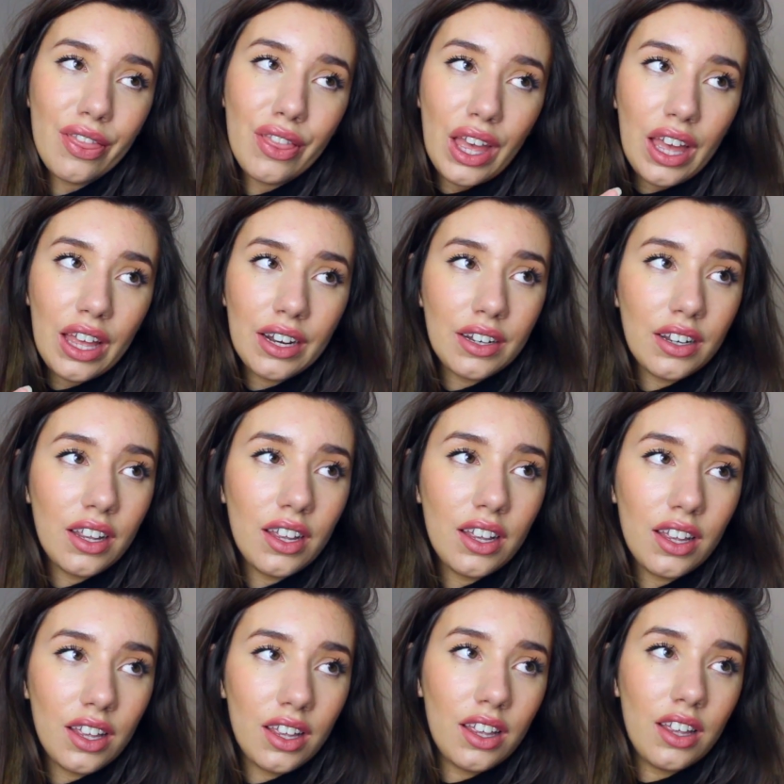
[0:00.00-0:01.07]
than
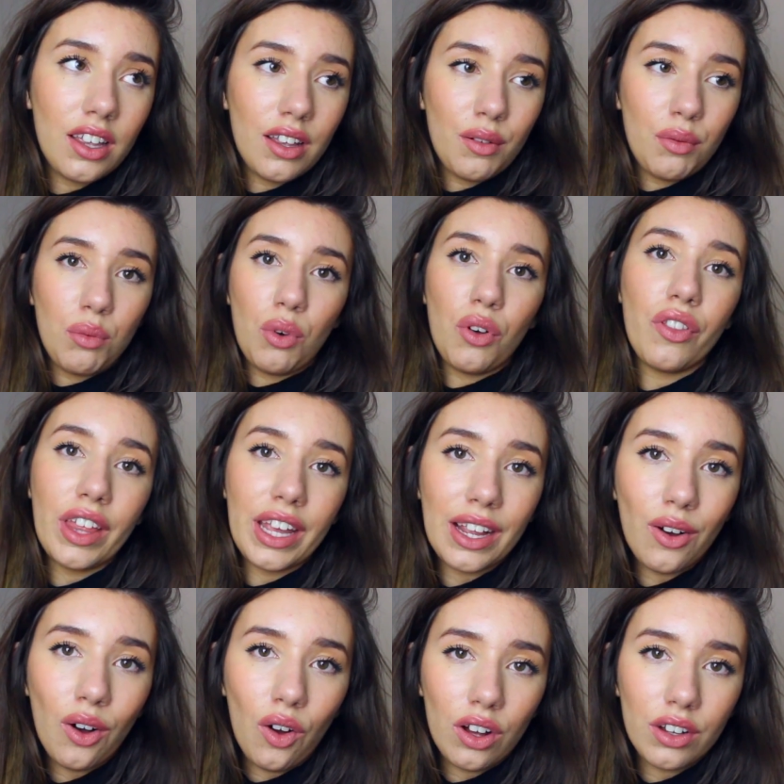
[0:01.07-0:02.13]
what they
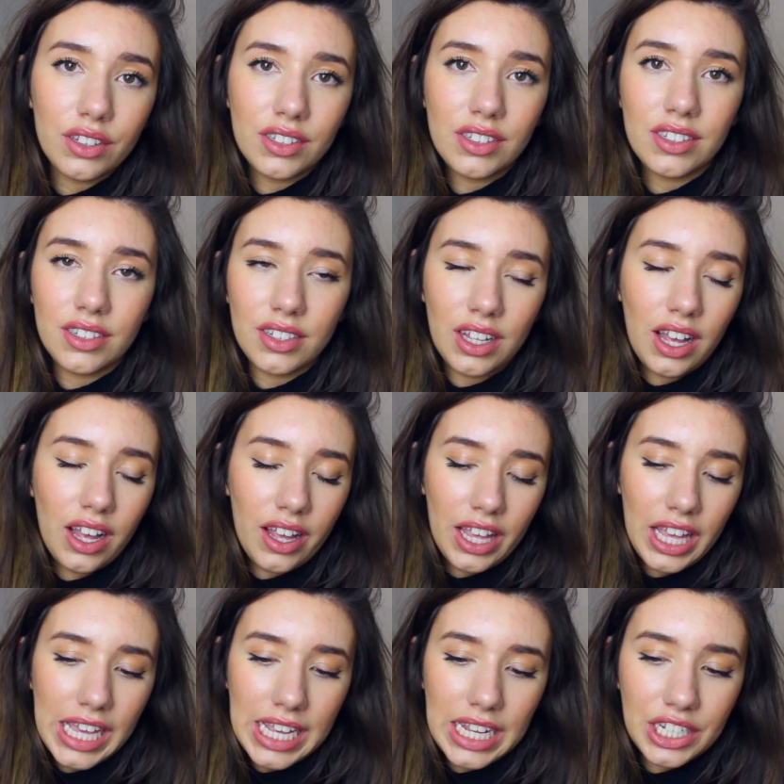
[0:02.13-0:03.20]
got.
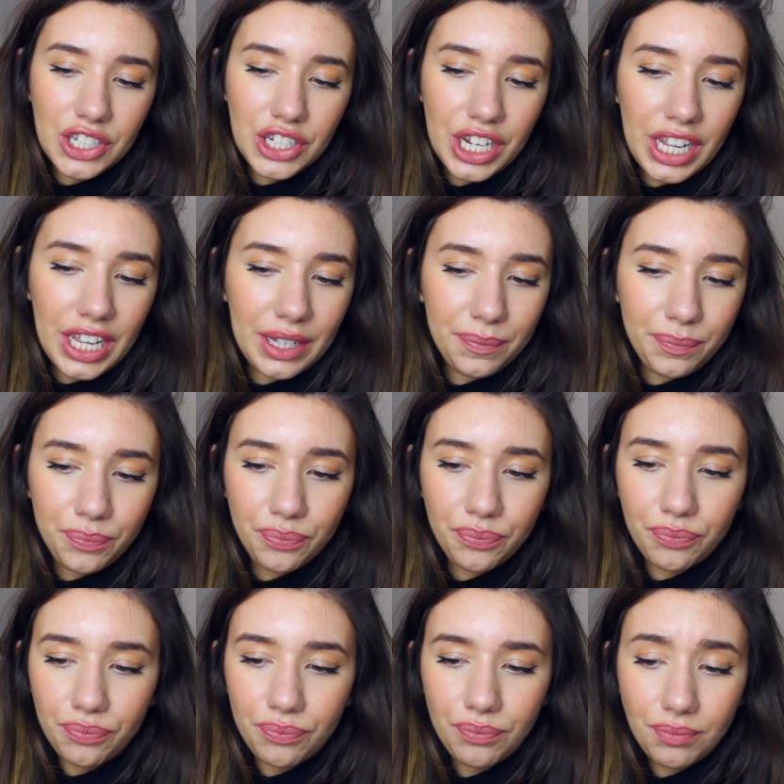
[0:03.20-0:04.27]
E.g.,
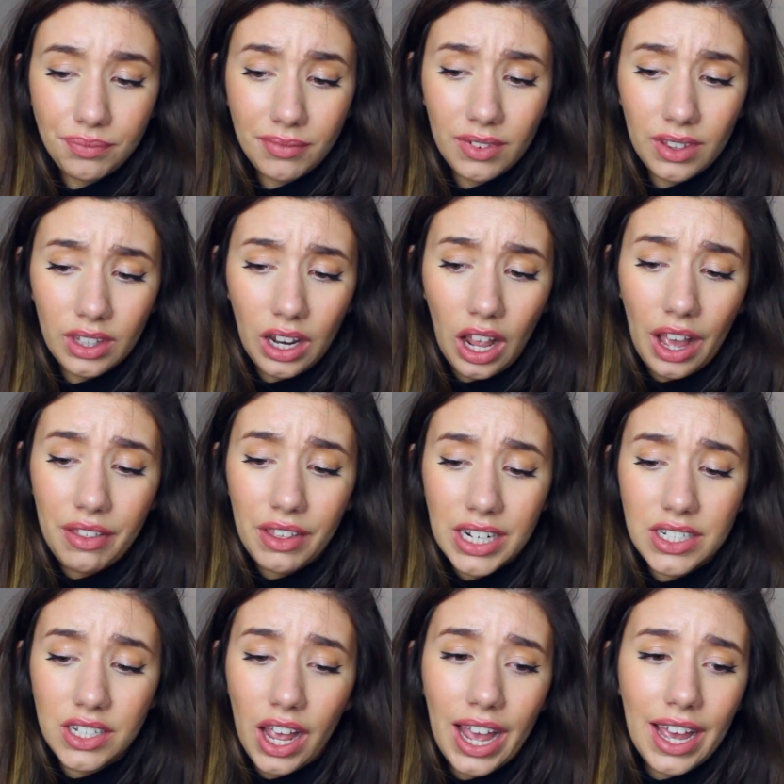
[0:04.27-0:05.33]
I
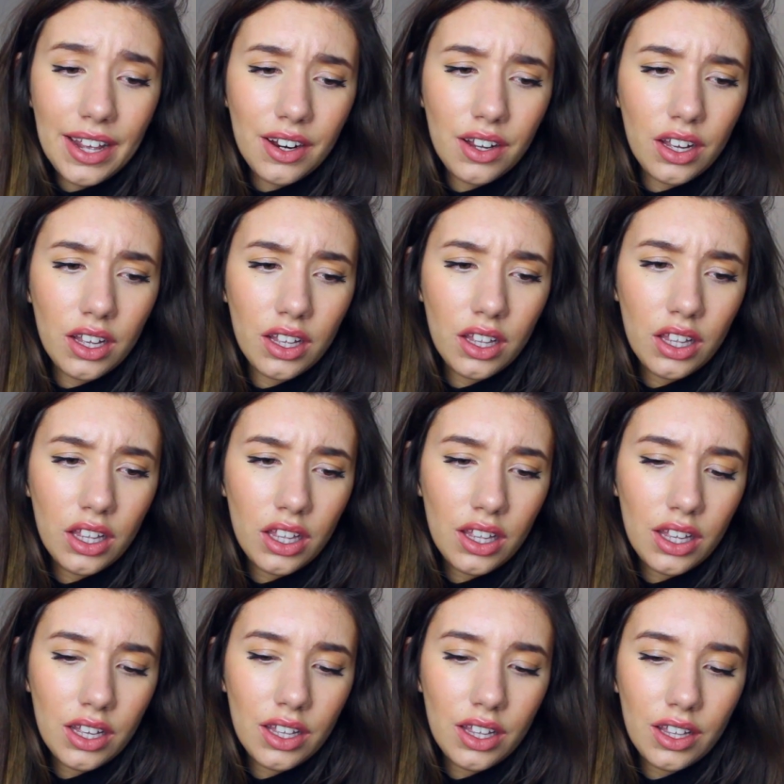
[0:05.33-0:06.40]
think Diana,
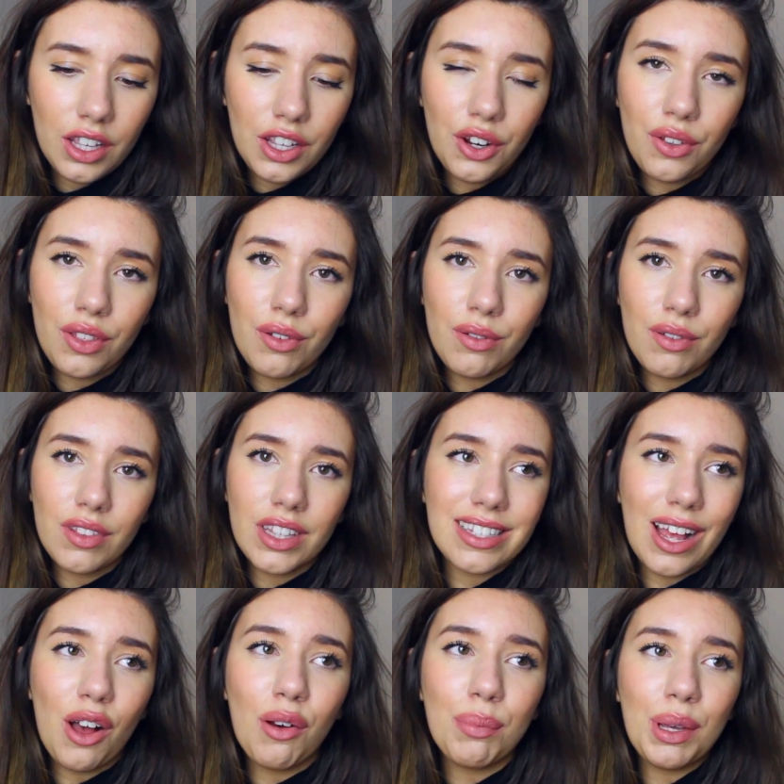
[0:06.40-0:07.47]
you know, thought
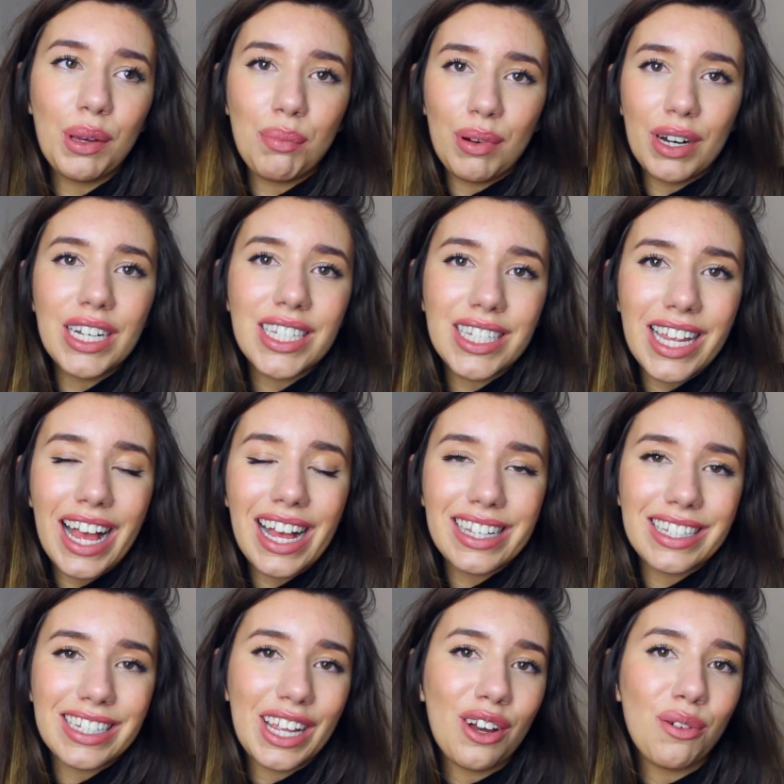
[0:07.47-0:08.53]
I'll be a
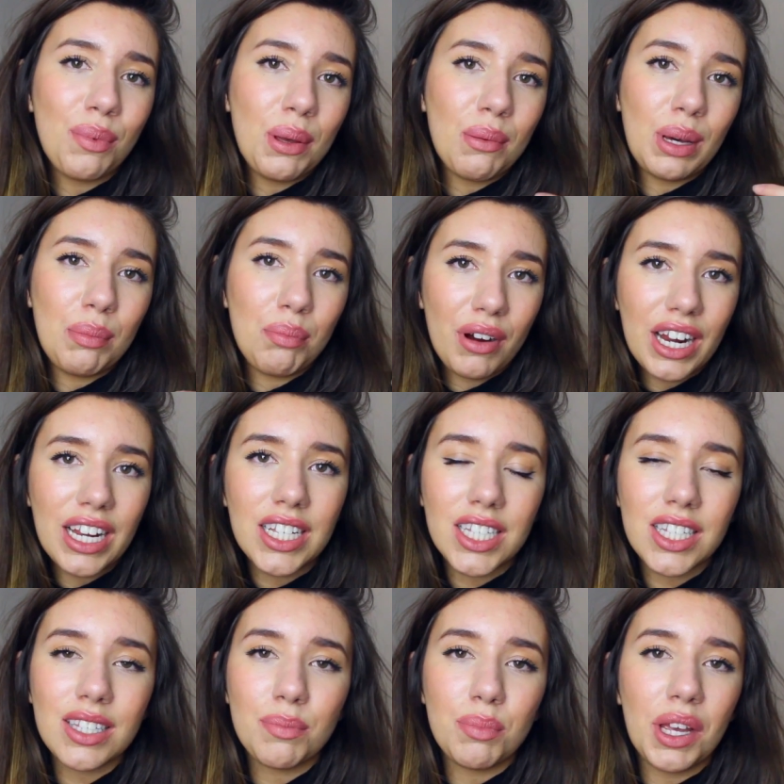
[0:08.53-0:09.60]
princess and he'll be my
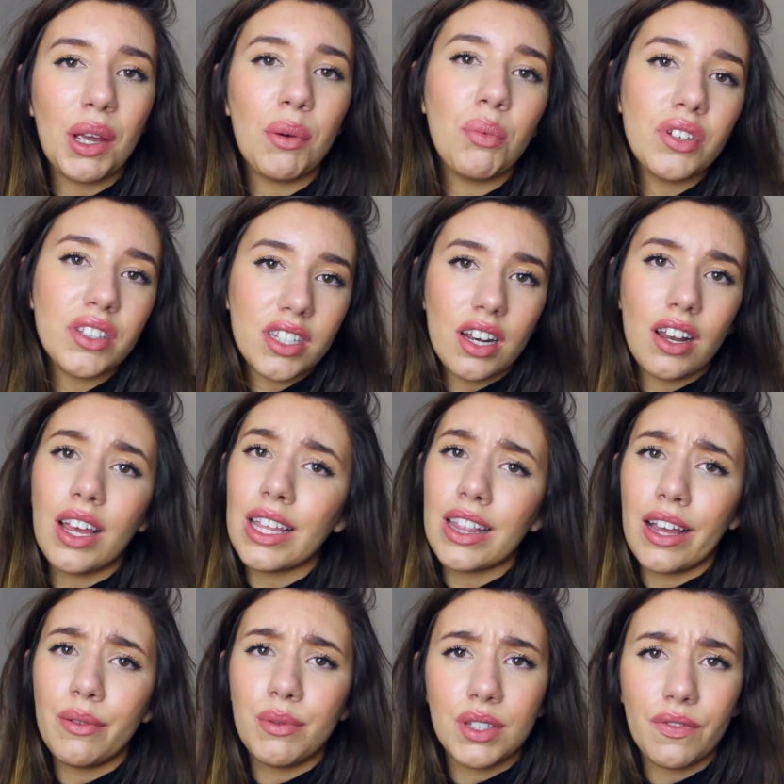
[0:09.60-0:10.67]
prince, but it wasn't like
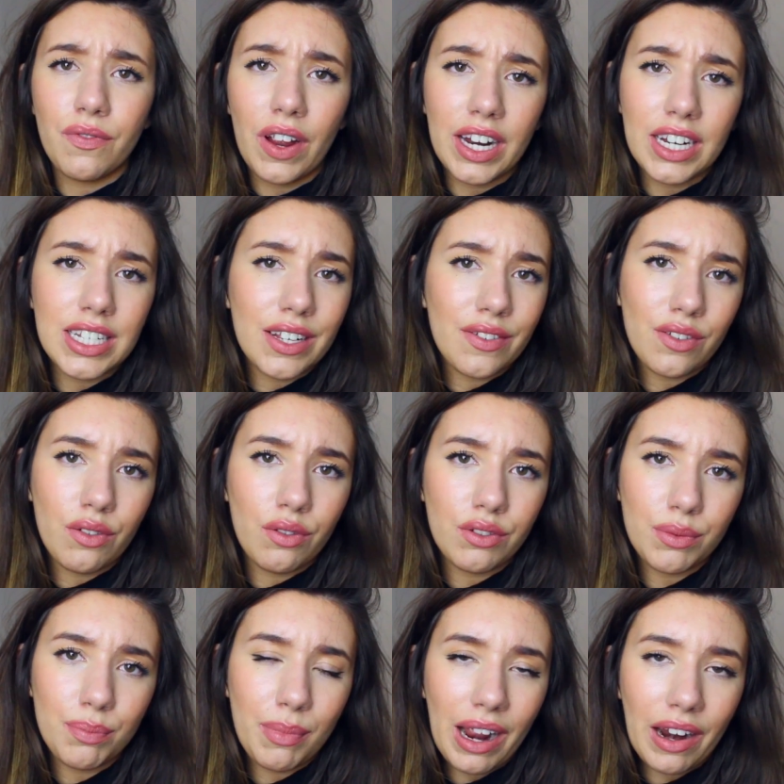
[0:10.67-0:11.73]
that. It was a very
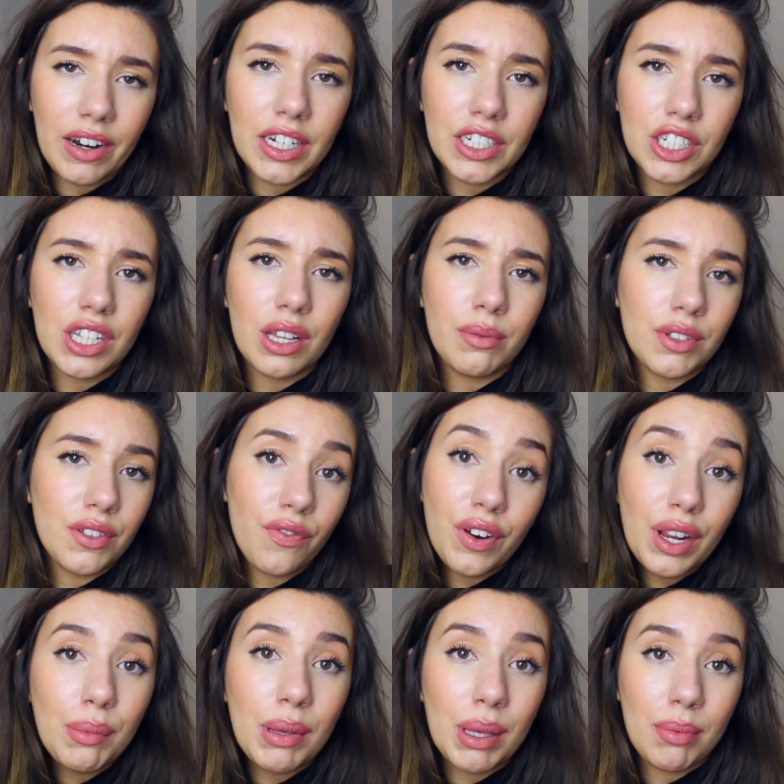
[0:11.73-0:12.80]
difficult marriage. There was
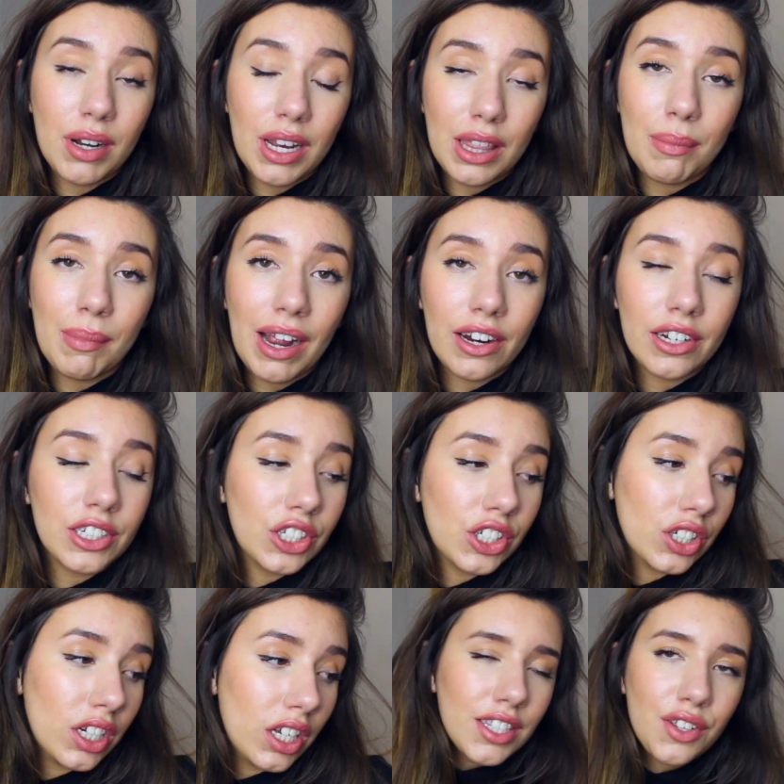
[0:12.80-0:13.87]
3 people in the marriage.
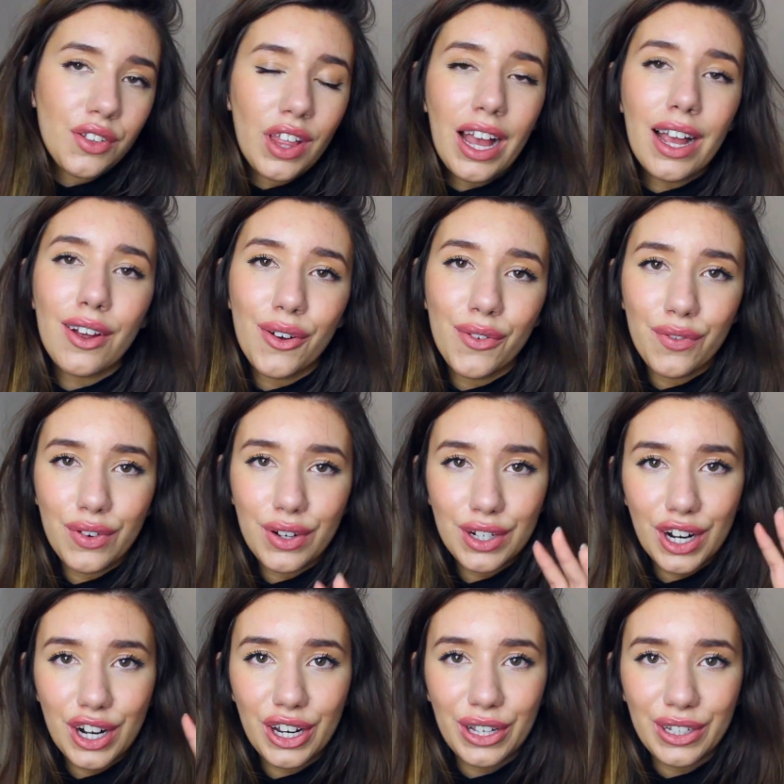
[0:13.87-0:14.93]
So that
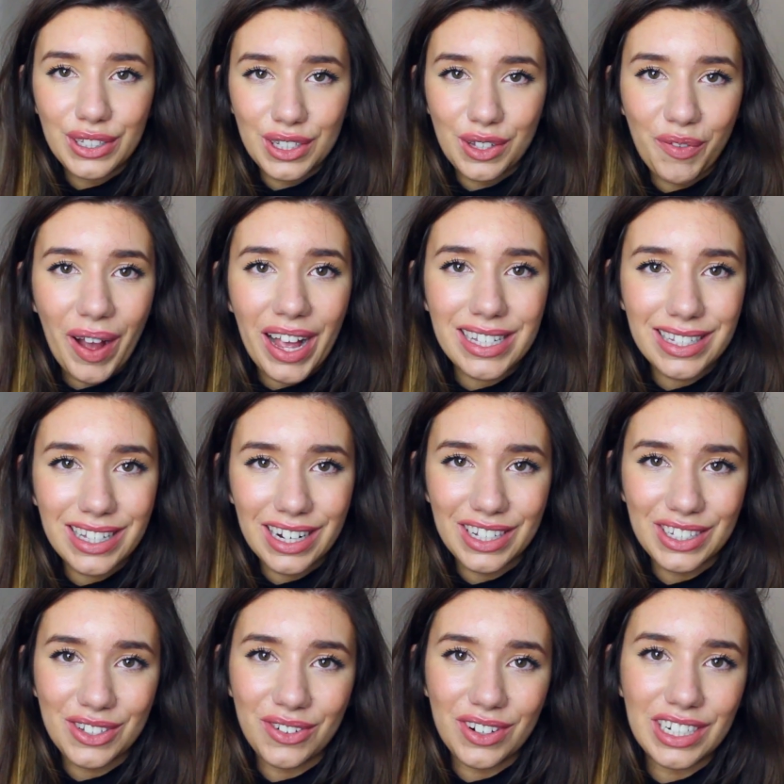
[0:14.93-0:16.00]
concludes the Western
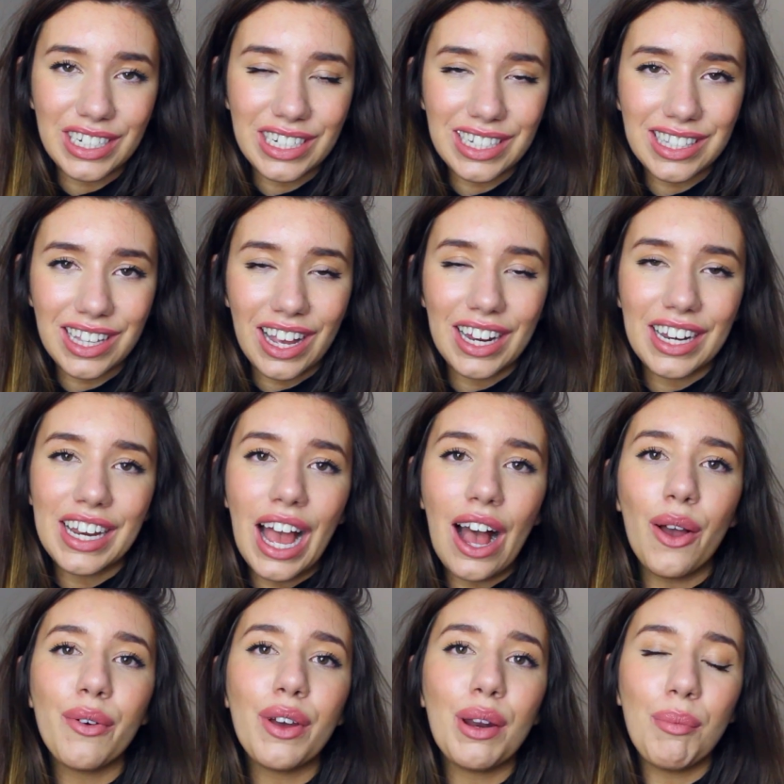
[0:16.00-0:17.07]
astrology side. Now
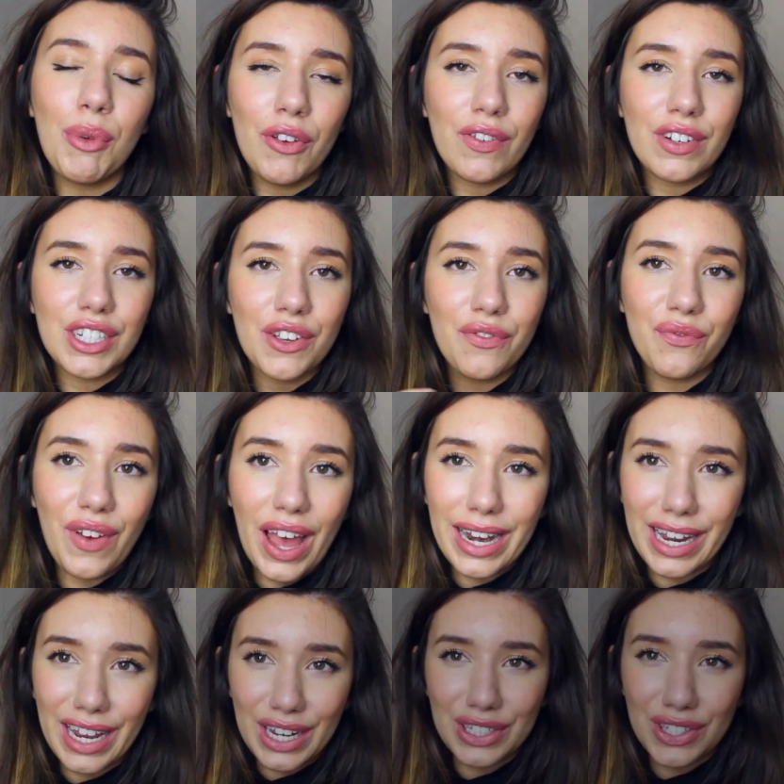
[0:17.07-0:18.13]
I'm going to move on to
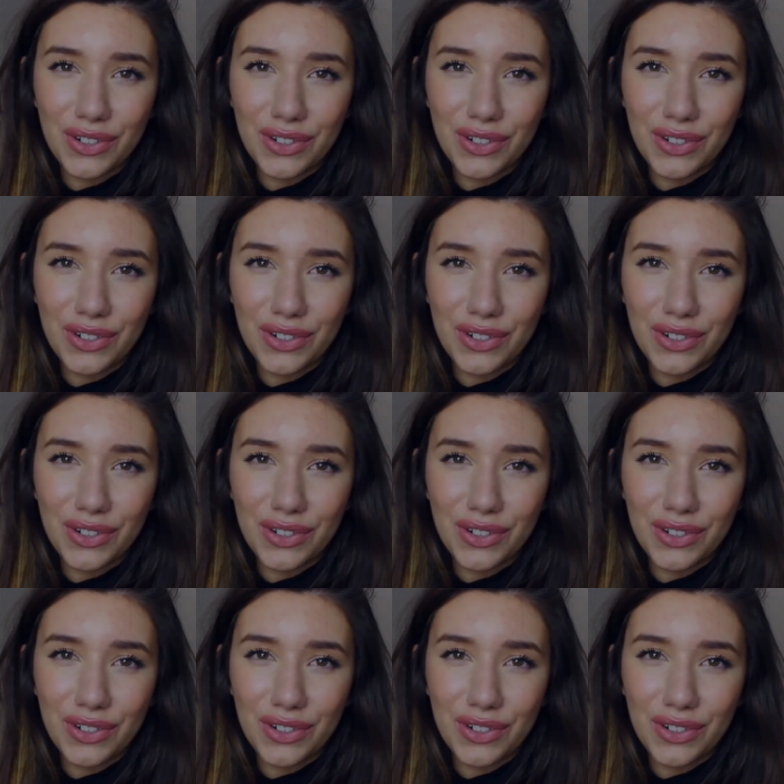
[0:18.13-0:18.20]
Vedic